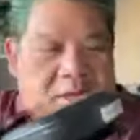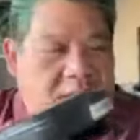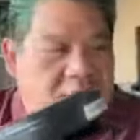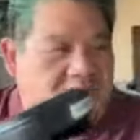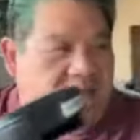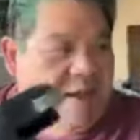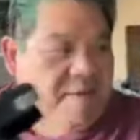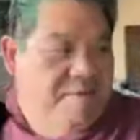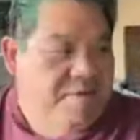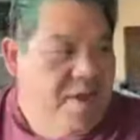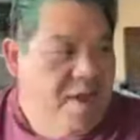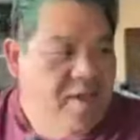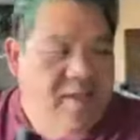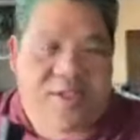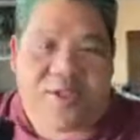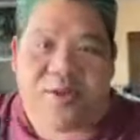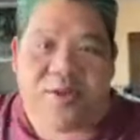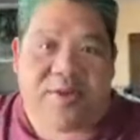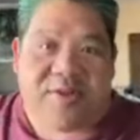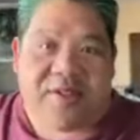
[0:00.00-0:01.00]
I have
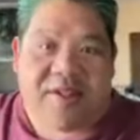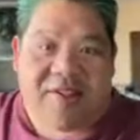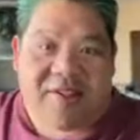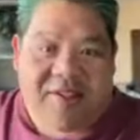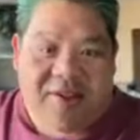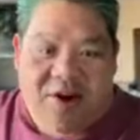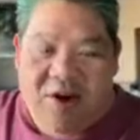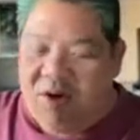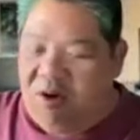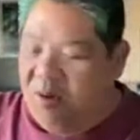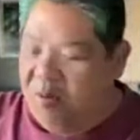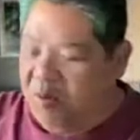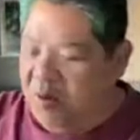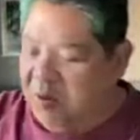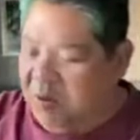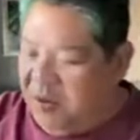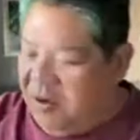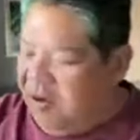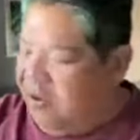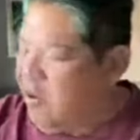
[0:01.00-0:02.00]
not used this at all,
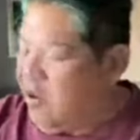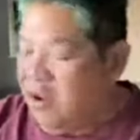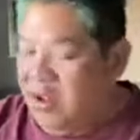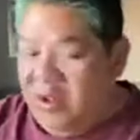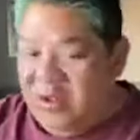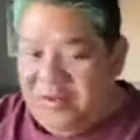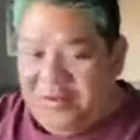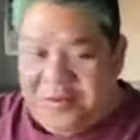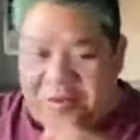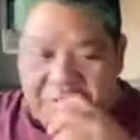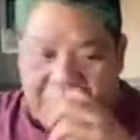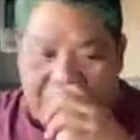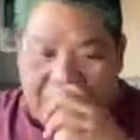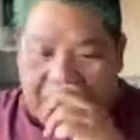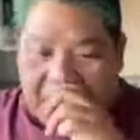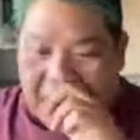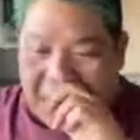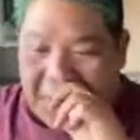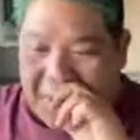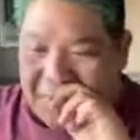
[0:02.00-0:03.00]
but we're just going to use it for the
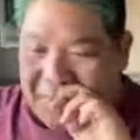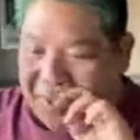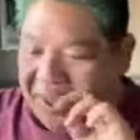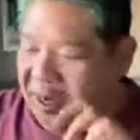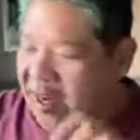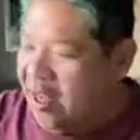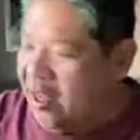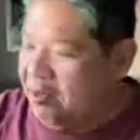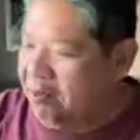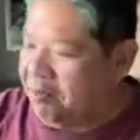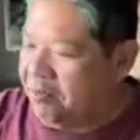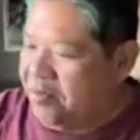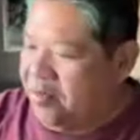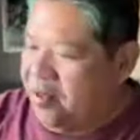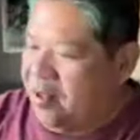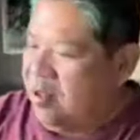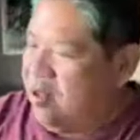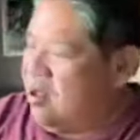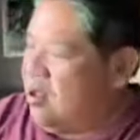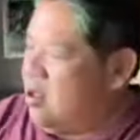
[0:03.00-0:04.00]
first time today.
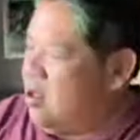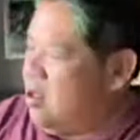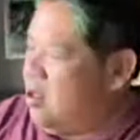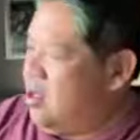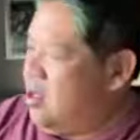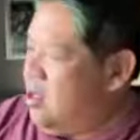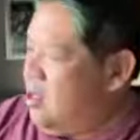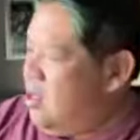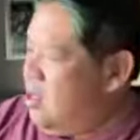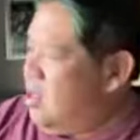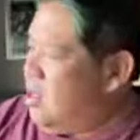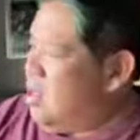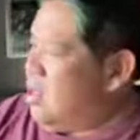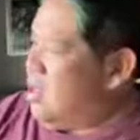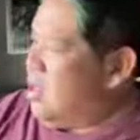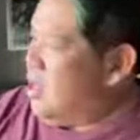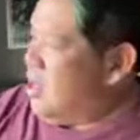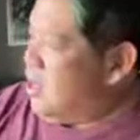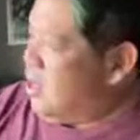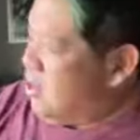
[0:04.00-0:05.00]

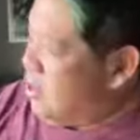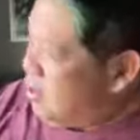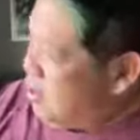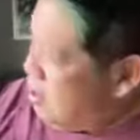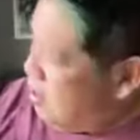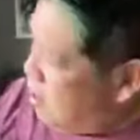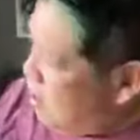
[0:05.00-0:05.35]
And